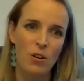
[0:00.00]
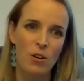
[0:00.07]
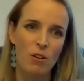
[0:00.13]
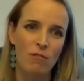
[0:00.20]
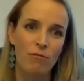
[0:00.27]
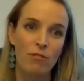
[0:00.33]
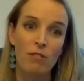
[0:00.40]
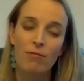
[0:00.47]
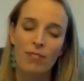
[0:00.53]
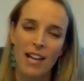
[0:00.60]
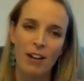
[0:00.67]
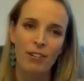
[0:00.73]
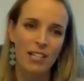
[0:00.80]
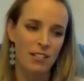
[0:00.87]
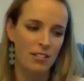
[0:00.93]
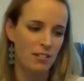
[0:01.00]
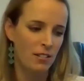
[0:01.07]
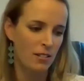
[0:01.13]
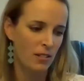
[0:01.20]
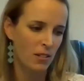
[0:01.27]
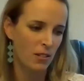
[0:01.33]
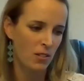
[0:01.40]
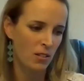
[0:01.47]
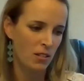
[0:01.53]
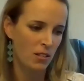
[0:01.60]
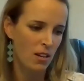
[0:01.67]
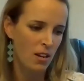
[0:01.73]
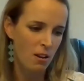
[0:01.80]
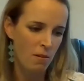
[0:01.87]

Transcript: of the flower essences,